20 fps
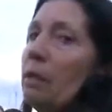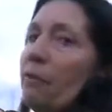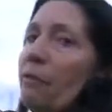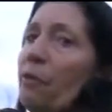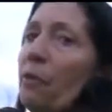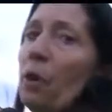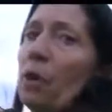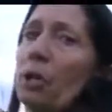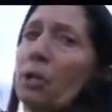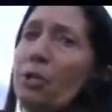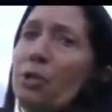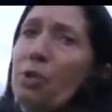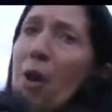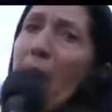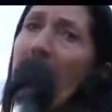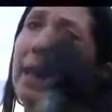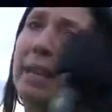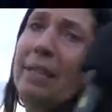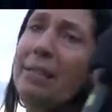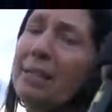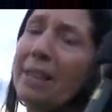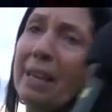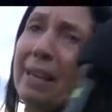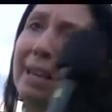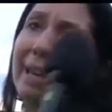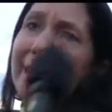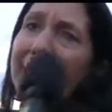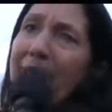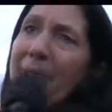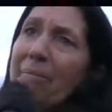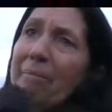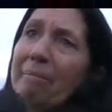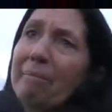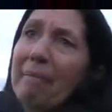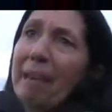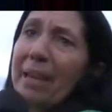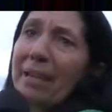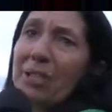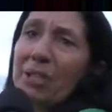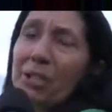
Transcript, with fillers: for trying to make